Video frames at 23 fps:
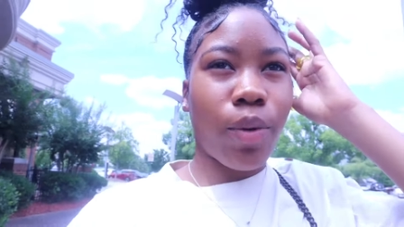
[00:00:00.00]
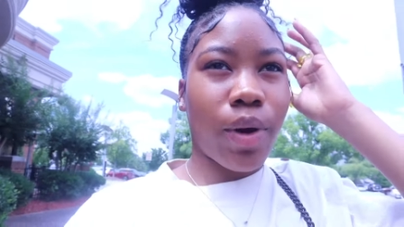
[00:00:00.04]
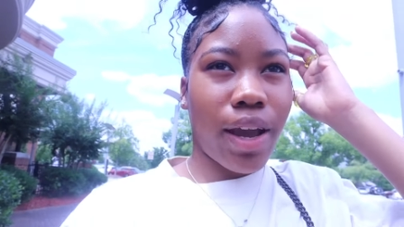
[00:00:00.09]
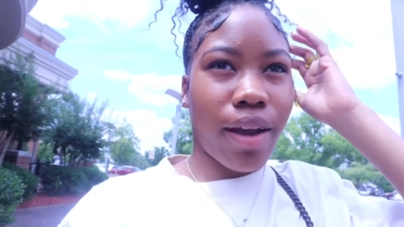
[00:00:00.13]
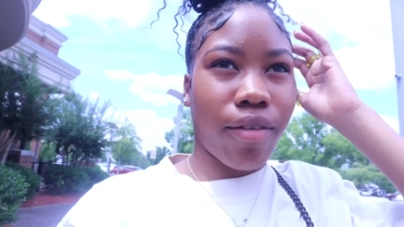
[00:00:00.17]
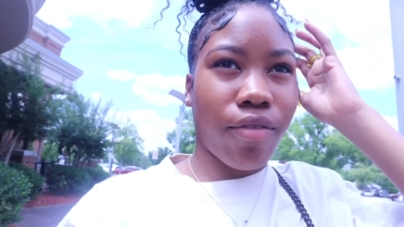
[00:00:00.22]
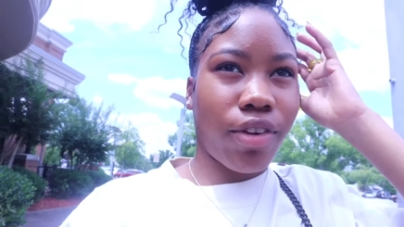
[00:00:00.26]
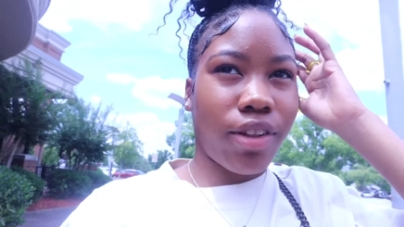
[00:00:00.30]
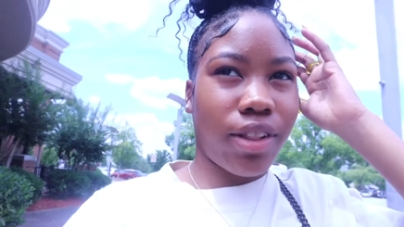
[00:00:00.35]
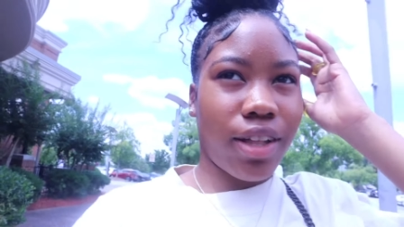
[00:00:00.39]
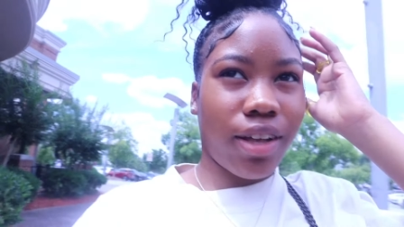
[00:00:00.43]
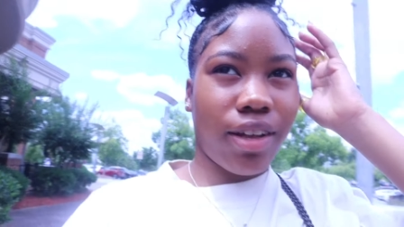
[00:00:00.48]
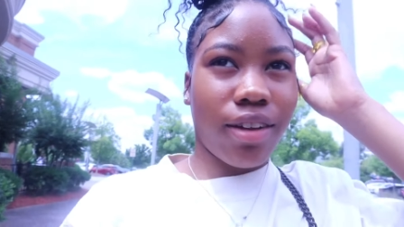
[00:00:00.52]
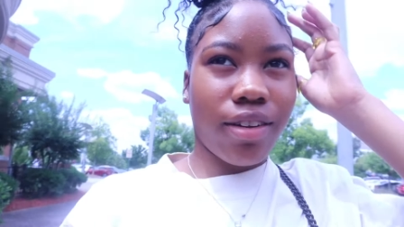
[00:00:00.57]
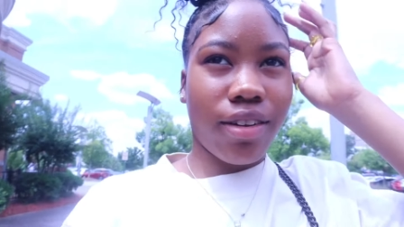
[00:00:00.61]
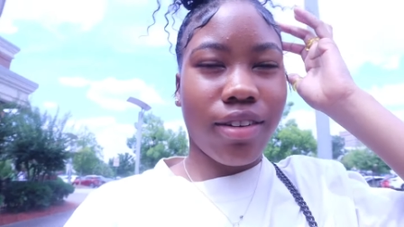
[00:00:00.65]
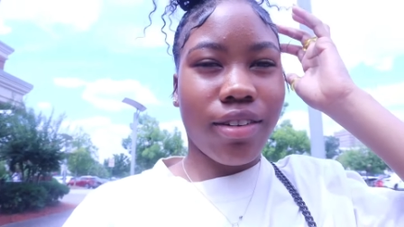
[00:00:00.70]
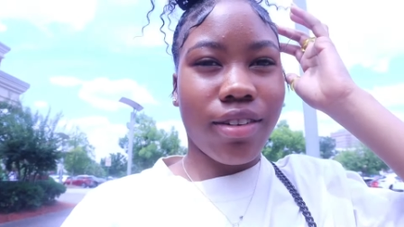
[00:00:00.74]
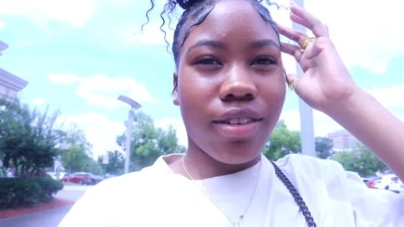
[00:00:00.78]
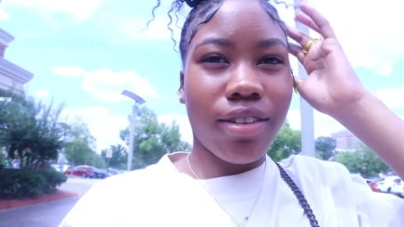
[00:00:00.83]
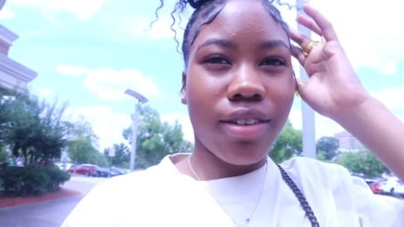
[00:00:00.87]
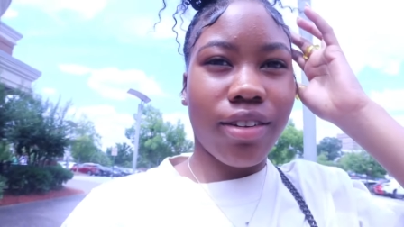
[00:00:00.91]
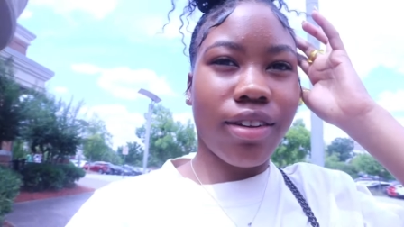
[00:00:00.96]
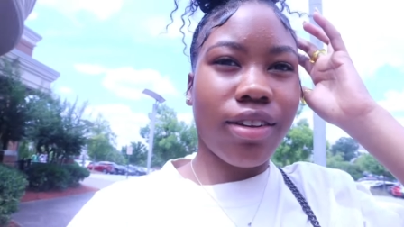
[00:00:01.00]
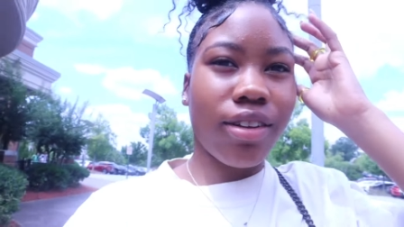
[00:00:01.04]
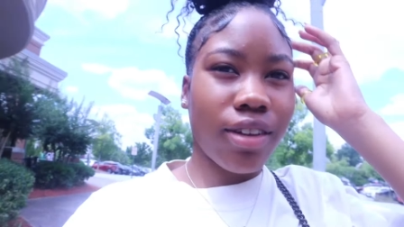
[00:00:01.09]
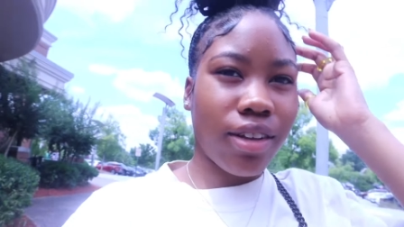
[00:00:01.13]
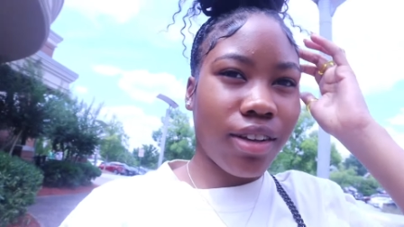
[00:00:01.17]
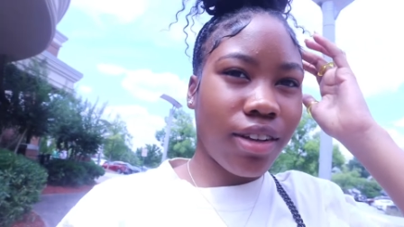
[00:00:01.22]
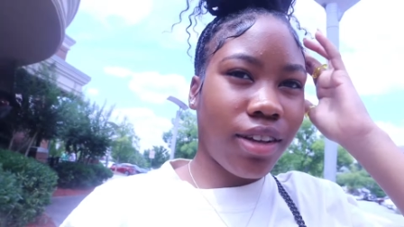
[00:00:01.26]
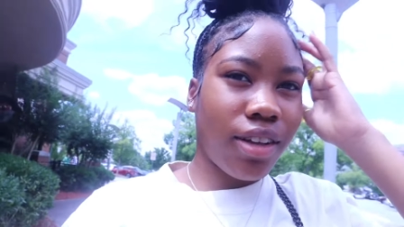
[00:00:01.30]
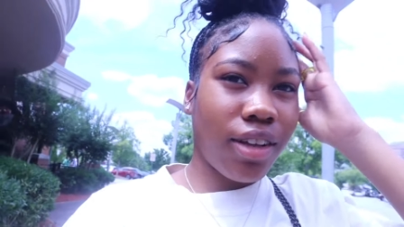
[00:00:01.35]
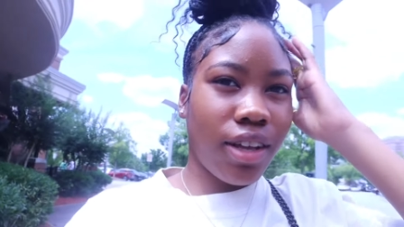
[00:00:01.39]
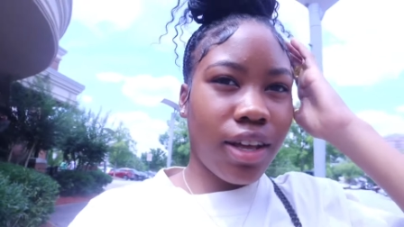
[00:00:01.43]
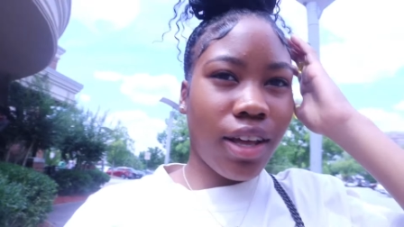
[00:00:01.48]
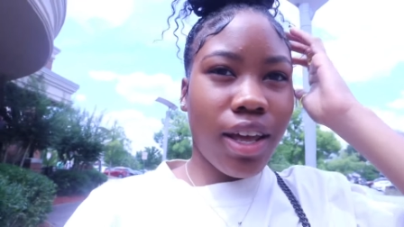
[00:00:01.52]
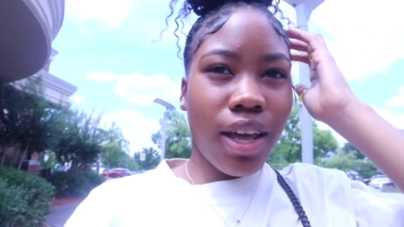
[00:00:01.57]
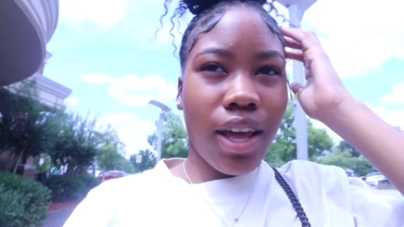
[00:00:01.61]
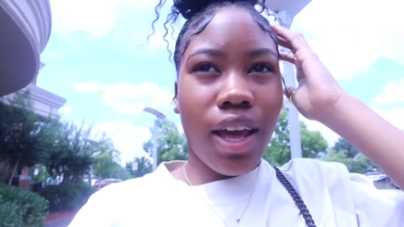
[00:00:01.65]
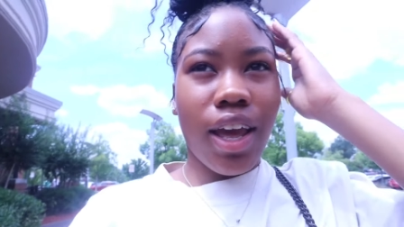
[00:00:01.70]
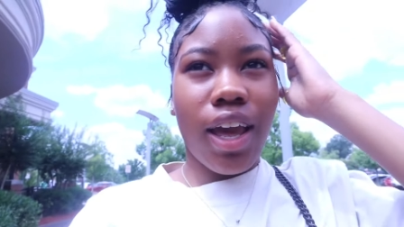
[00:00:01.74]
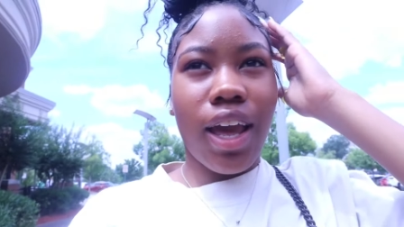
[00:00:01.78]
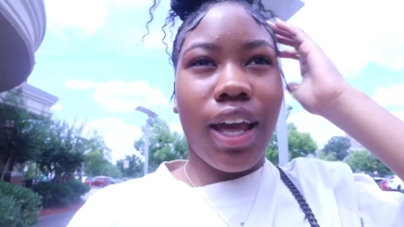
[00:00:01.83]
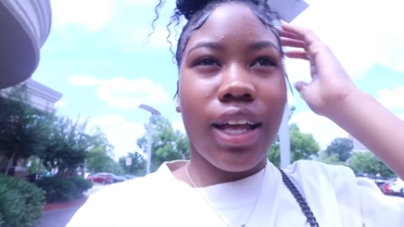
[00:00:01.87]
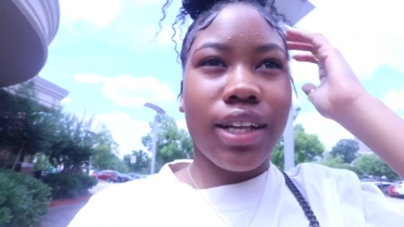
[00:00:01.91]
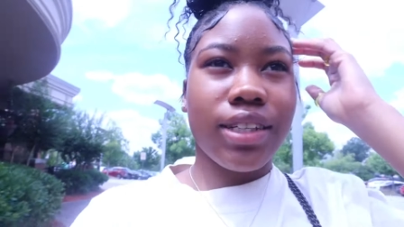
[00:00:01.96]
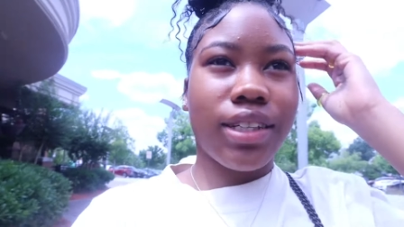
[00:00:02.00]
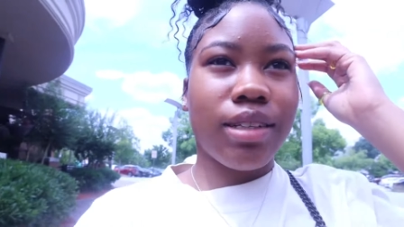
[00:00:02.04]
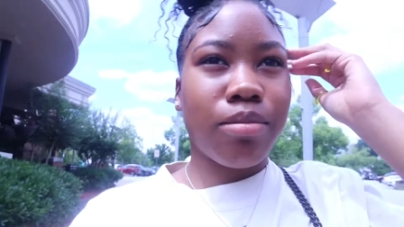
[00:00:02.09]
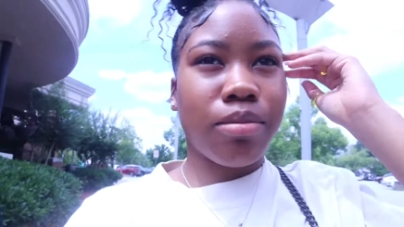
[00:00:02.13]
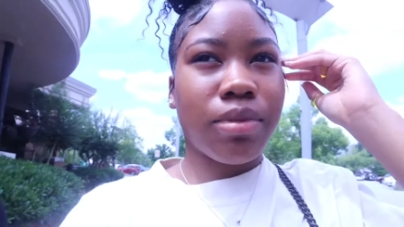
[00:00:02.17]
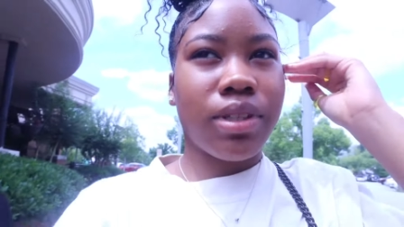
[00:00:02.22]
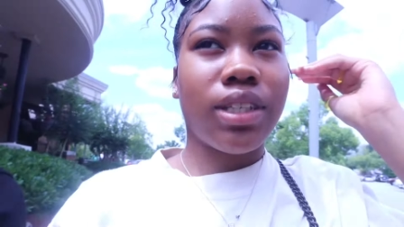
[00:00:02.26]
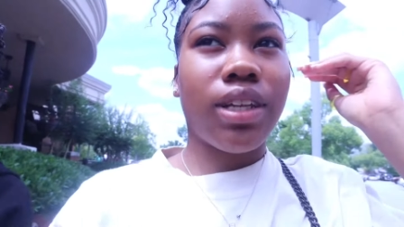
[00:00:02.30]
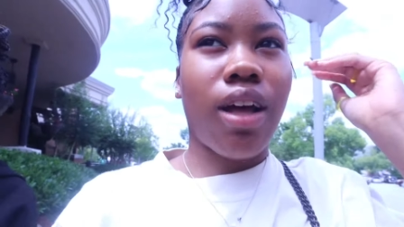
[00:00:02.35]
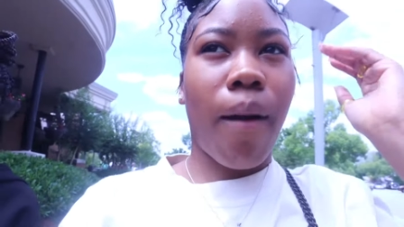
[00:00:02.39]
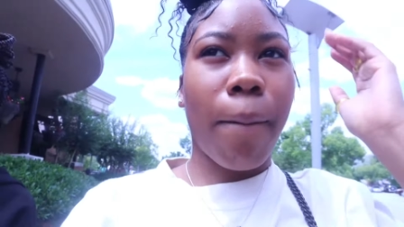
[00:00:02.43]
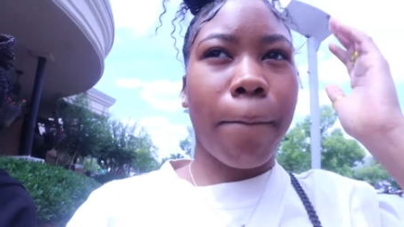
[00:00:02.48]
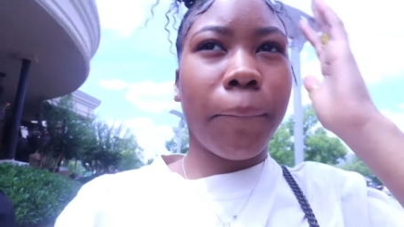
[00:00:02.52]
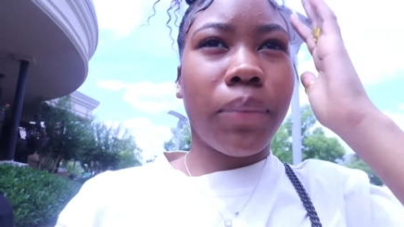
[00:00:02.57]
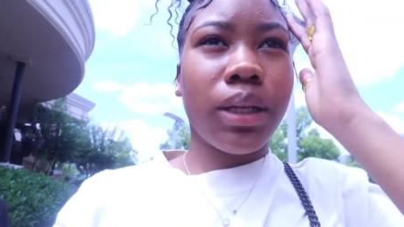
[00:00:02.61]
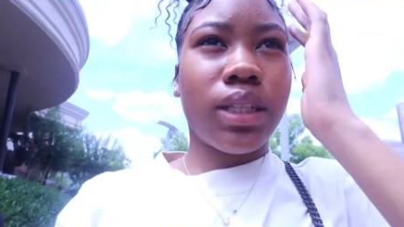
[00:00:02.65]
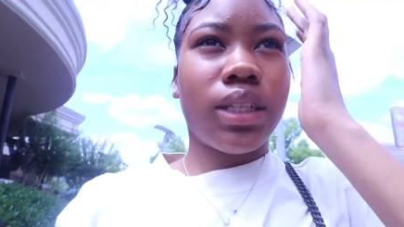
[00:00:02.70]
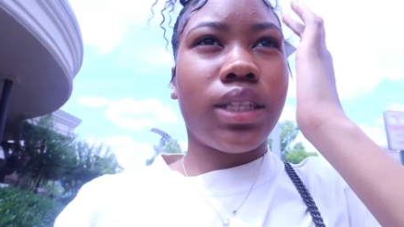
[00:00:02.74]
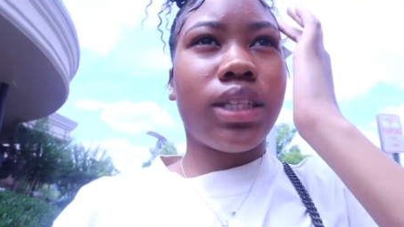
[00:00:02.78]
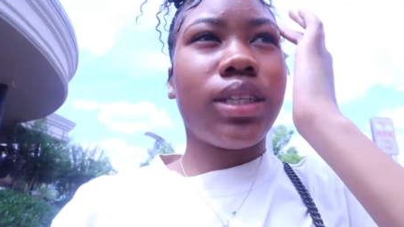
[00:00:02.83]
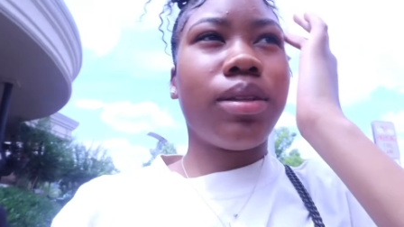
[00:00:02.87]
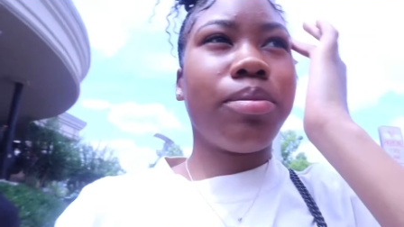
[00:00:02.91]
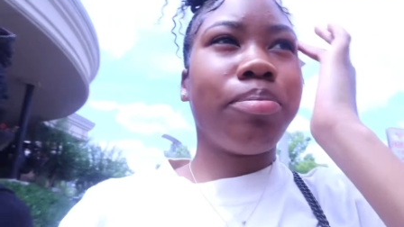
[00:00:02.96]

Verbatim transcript: with everything. And some Sambas.